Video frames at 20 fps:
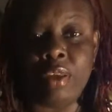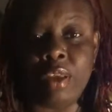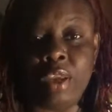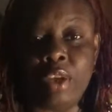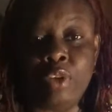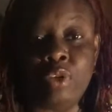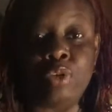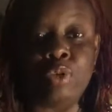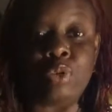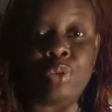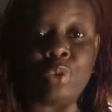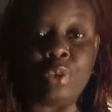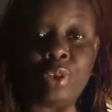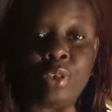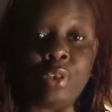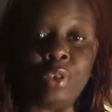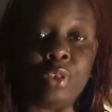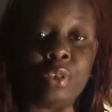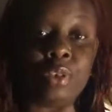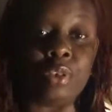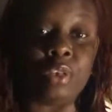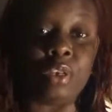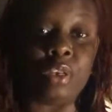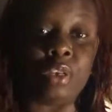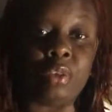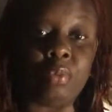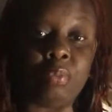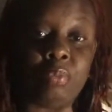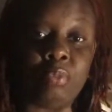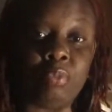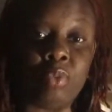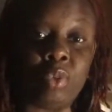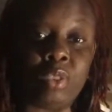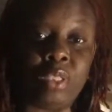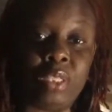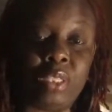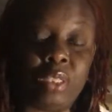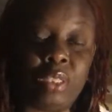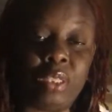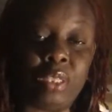endured
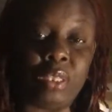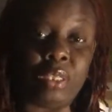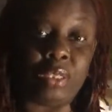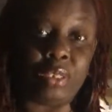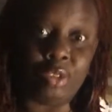within this